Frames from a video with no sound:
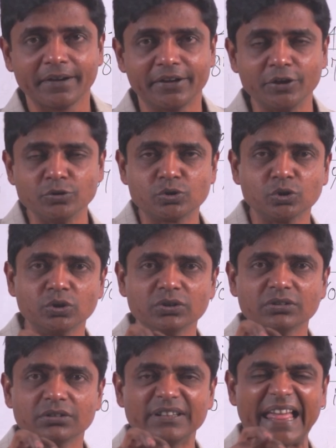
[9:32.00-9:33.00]
due
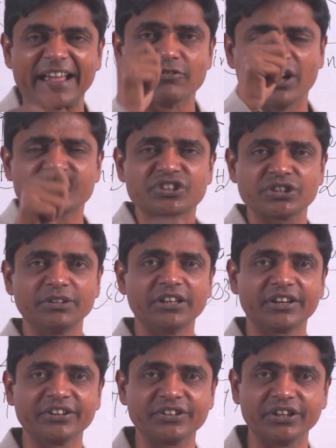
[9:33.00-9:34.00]
to language
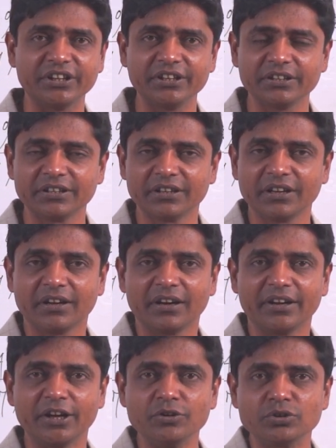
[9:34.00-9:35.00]
similarity,
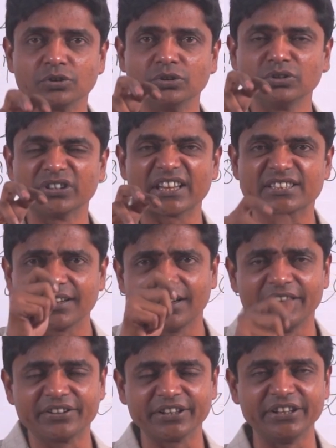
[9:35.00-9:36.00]
due to
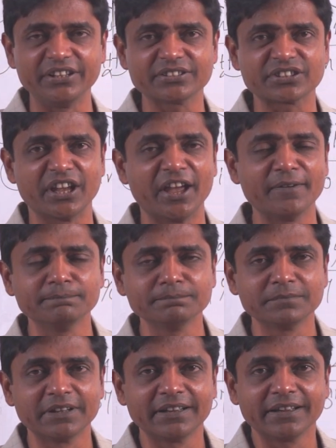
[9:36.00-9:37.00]
nationality same,
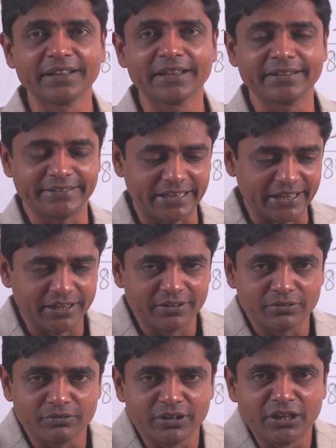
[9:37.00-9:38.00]

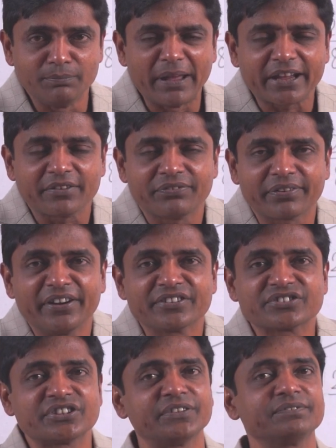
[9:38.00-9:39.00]
they will make
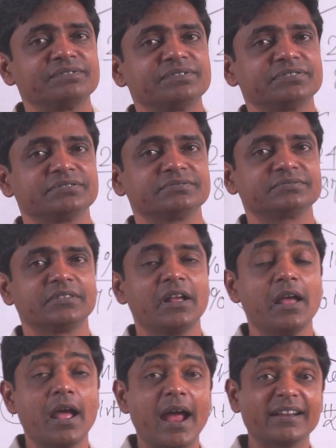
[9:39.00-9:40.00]
friendship.
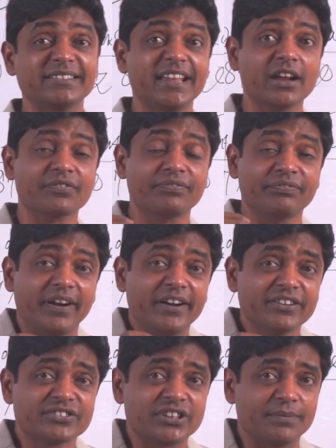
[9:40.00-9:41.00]
And their
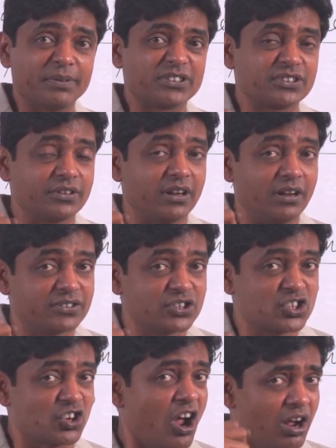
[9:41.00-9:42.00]
friendship is a
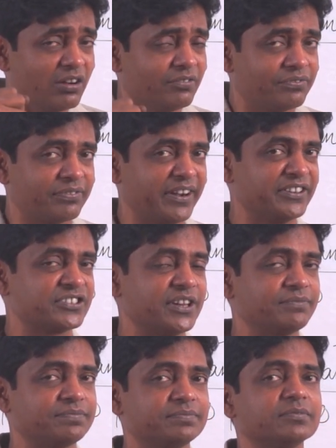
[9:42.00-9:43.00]
strong
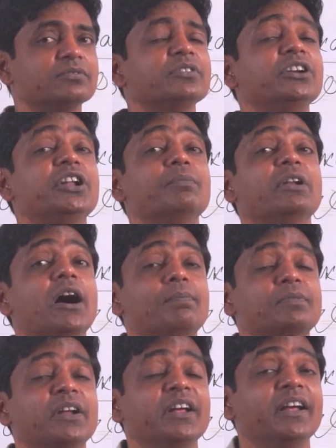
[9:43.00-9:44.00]
friendship will
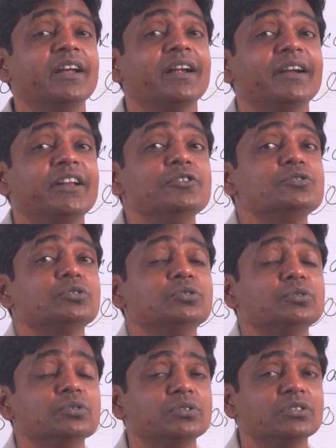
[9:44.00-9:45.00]
develop due
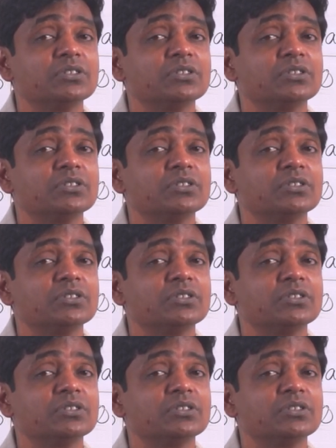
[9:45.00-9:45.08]
to